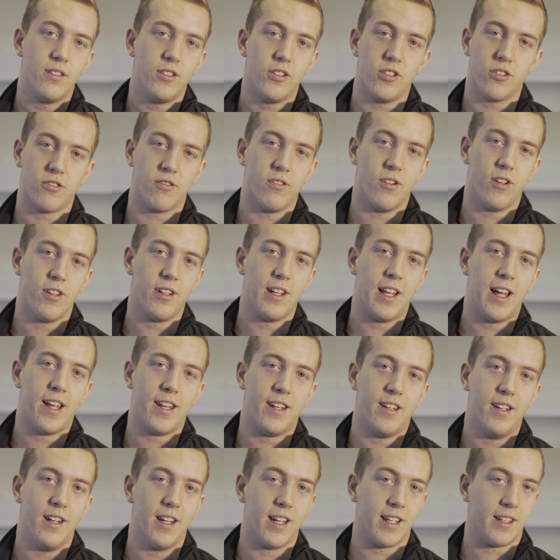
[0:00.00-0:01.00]
Just run,
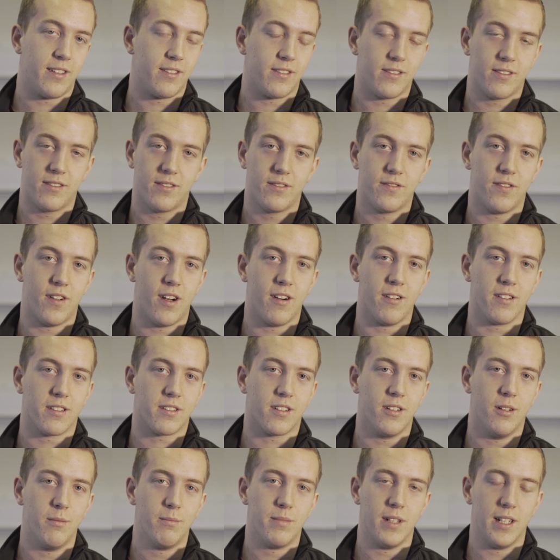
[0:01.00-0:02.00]
lad. Like
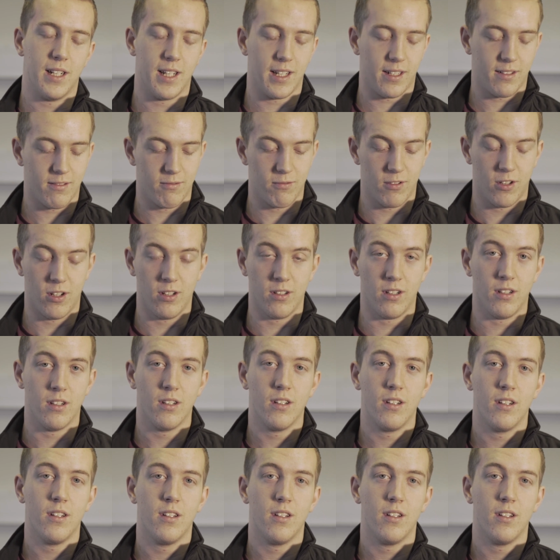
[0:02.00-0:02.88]
Forrest Gump, but like, run.